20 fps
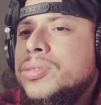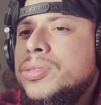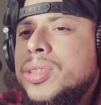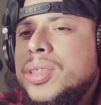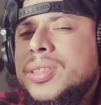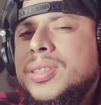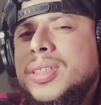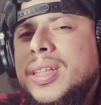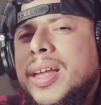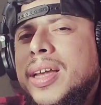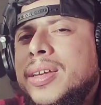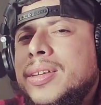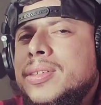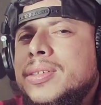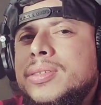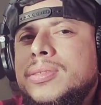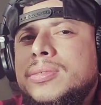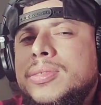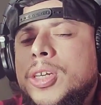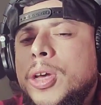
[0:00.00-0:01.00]
just like
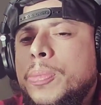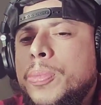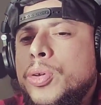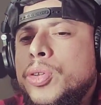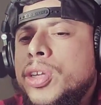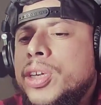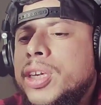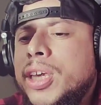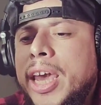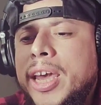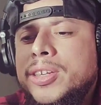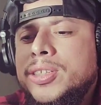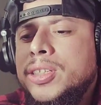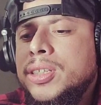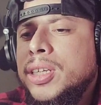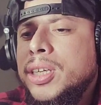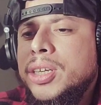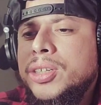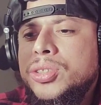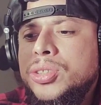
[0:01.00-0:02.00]

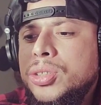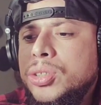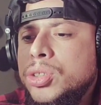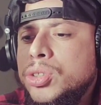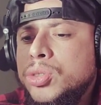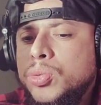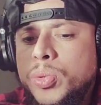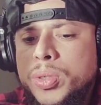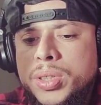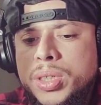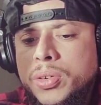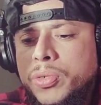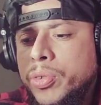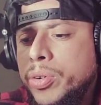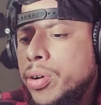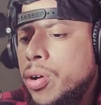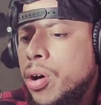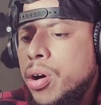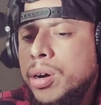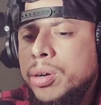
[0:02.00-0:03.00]
communication issues with
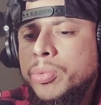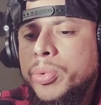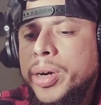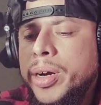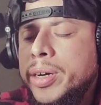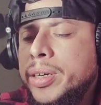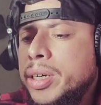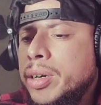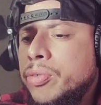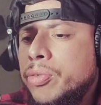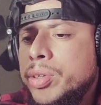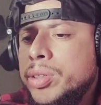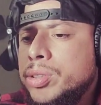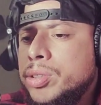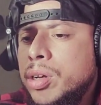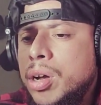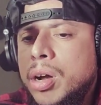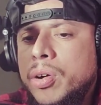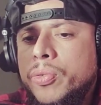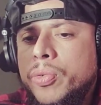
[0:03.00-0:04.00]
different hardware and different
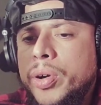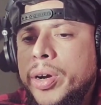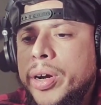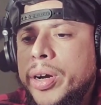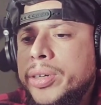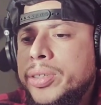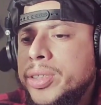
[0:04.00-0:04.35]
software,